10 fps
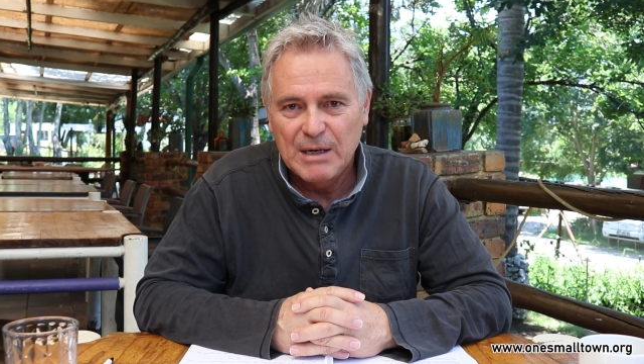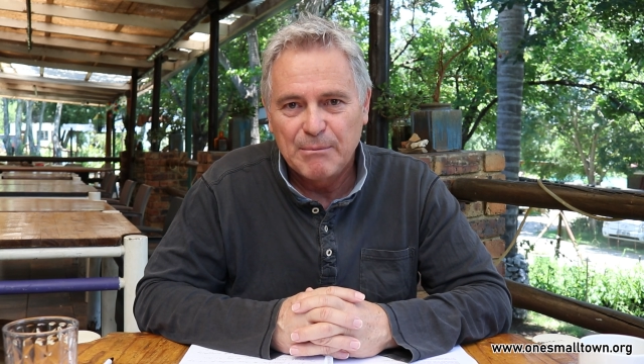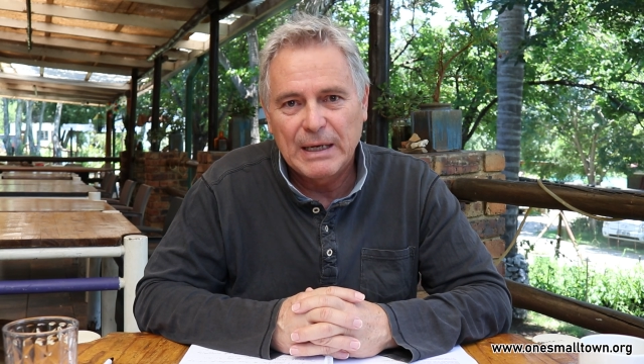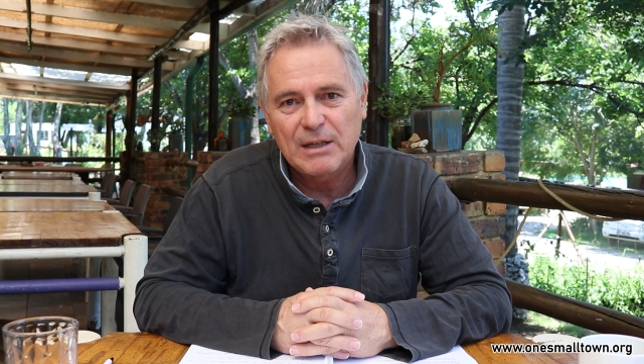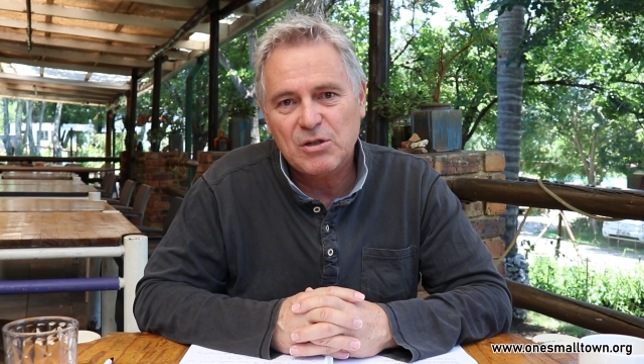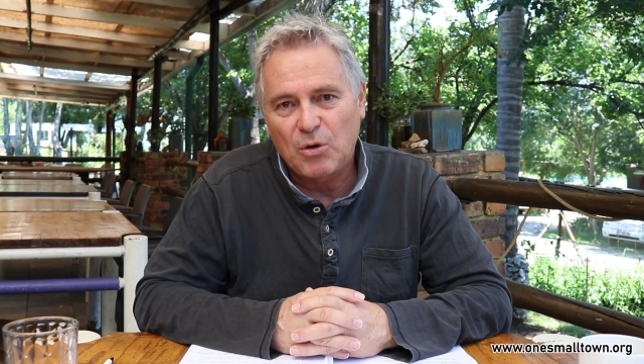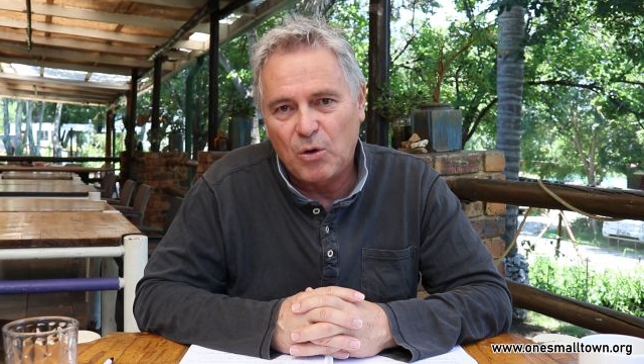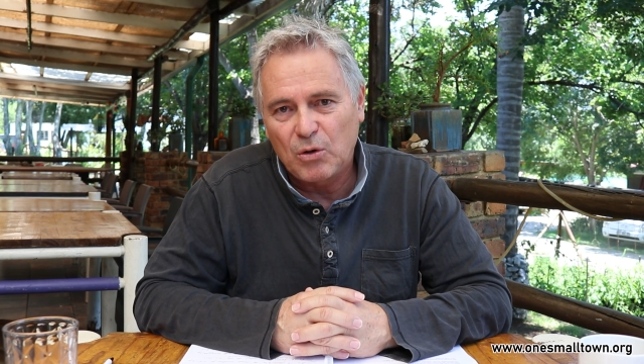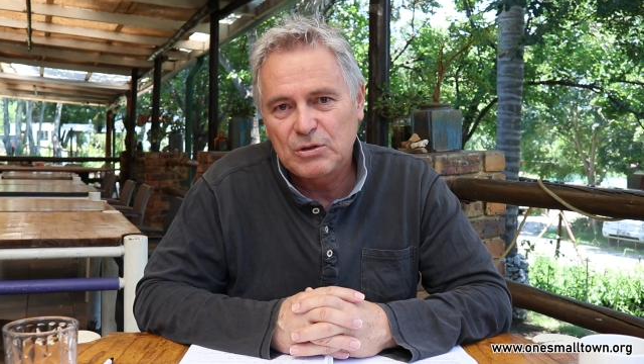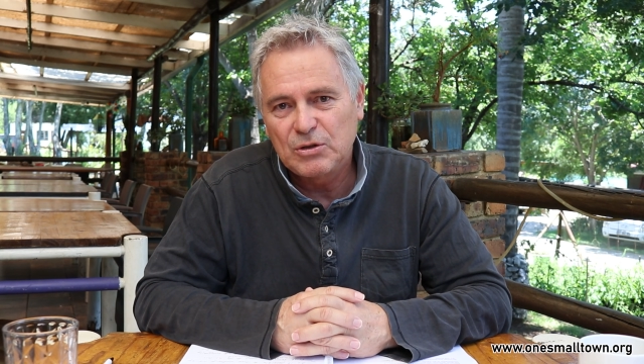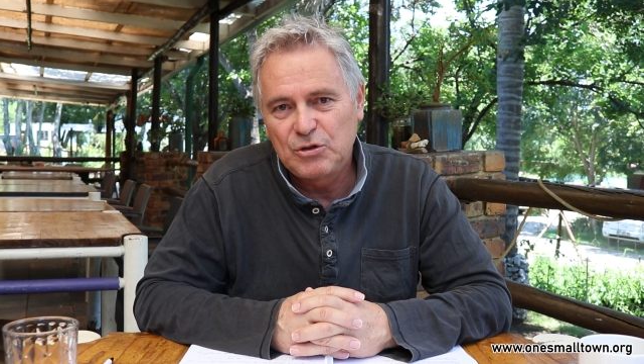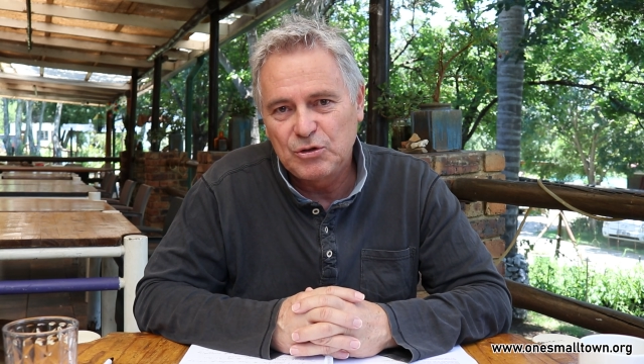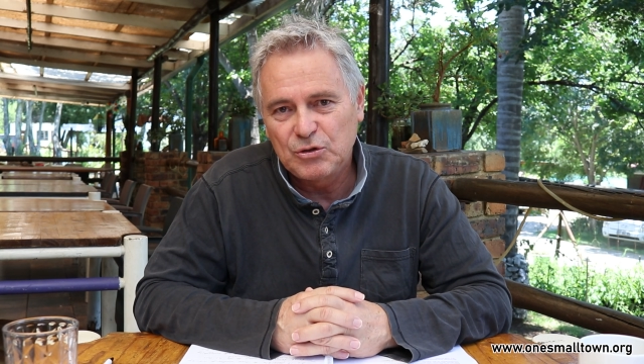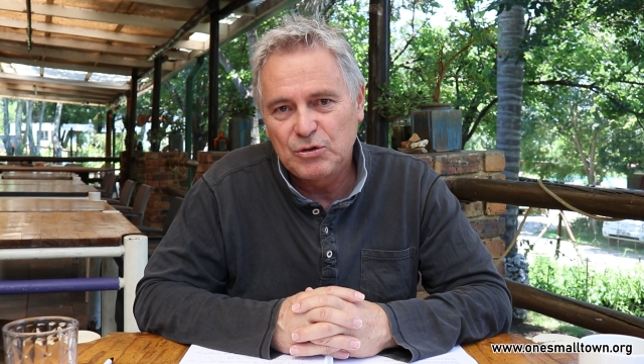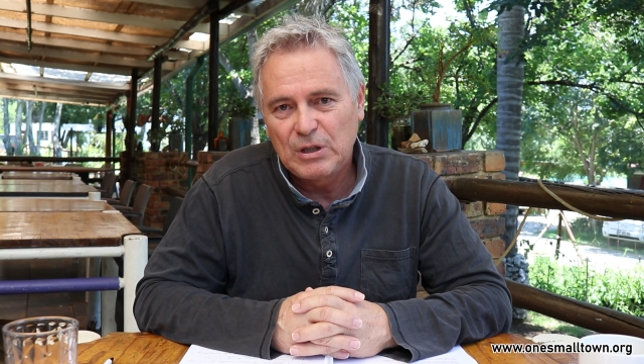But it's all to
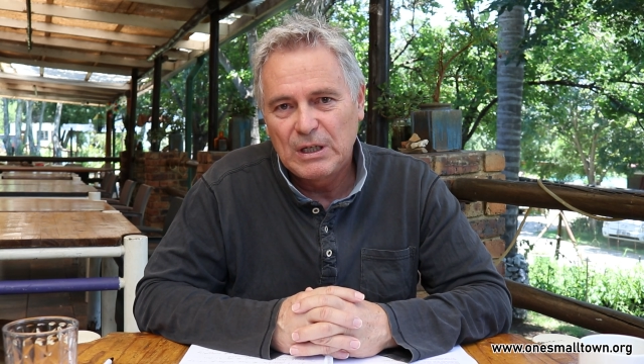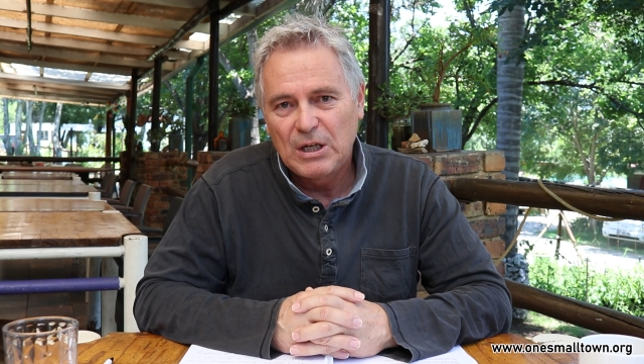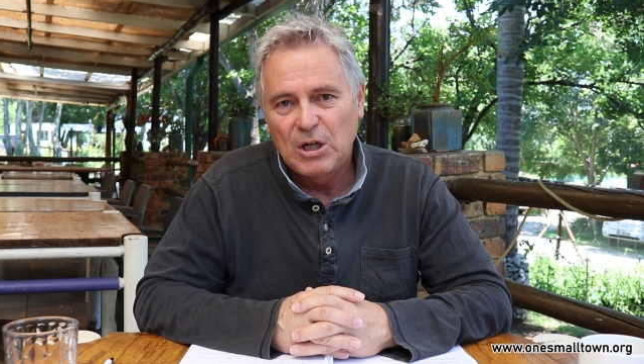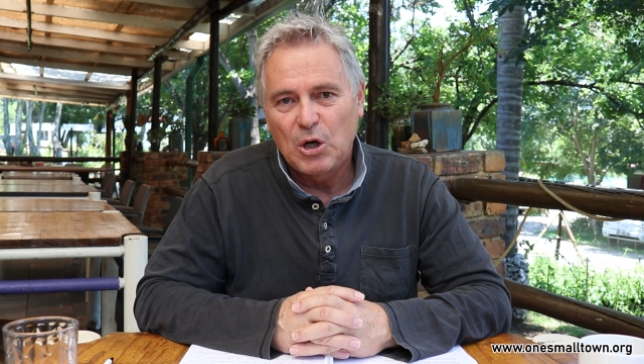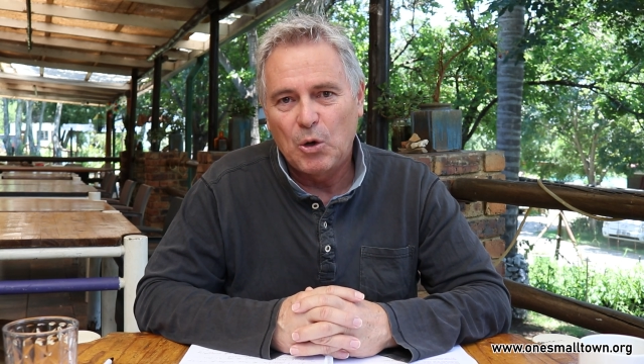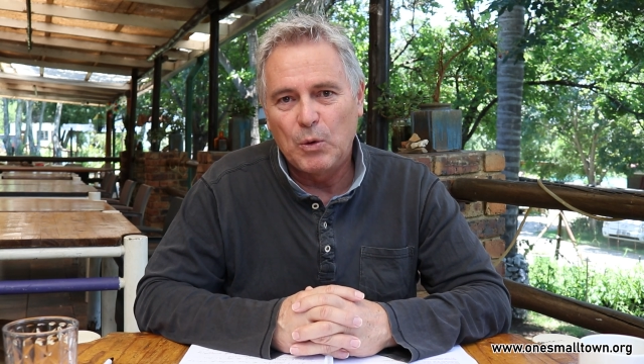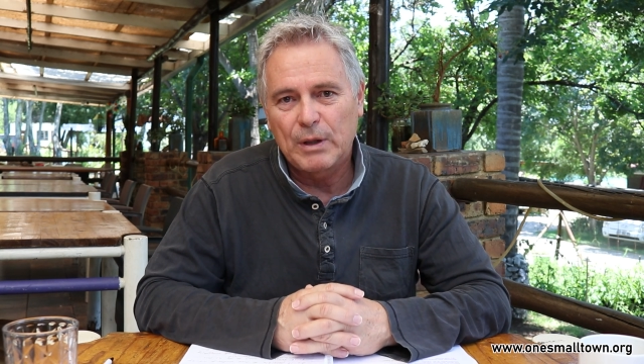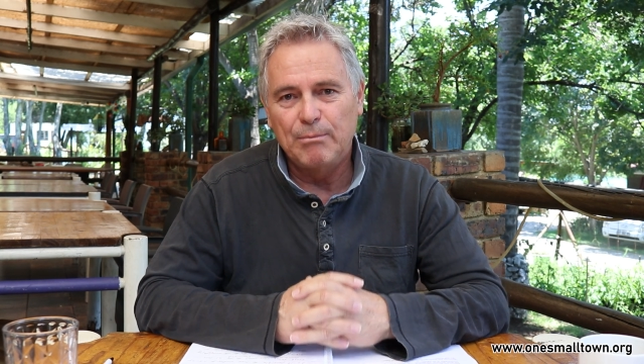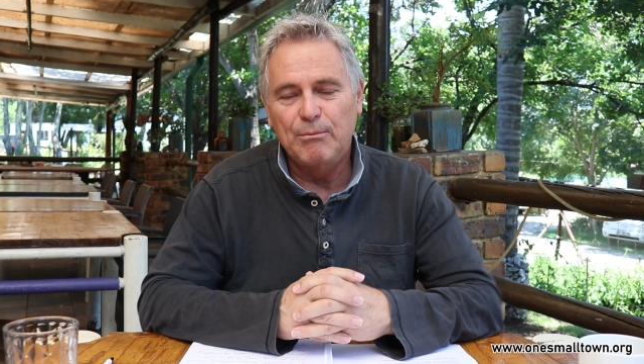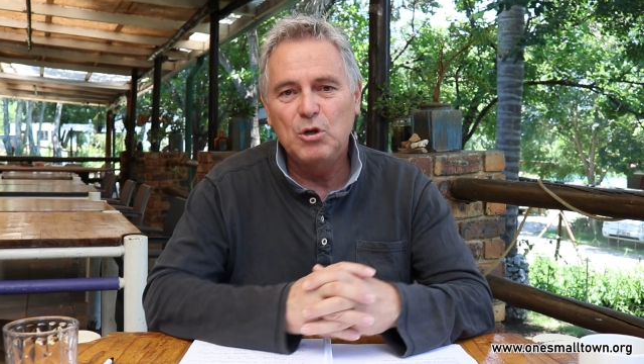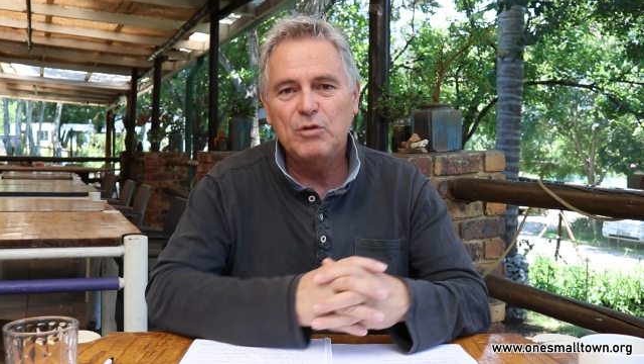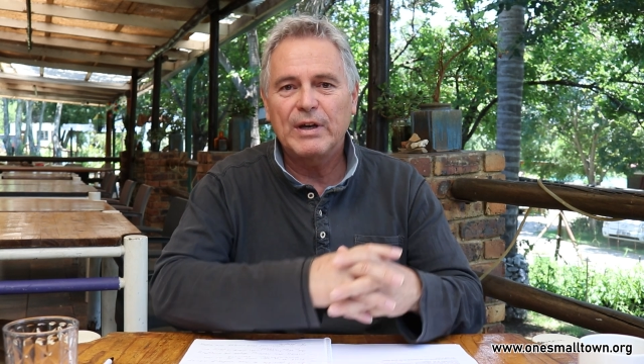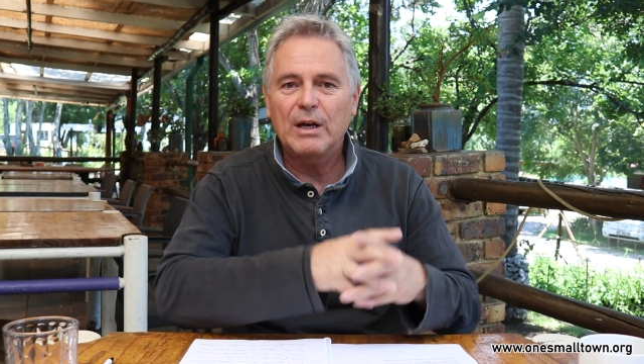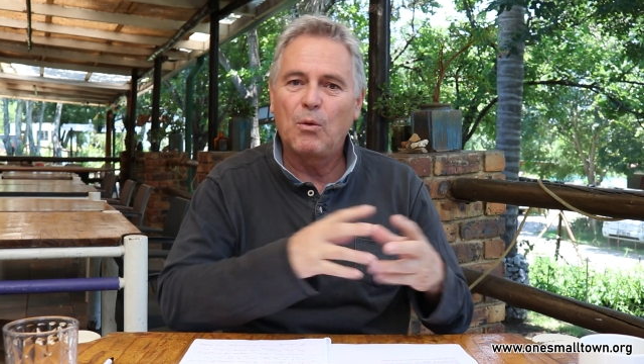do with moving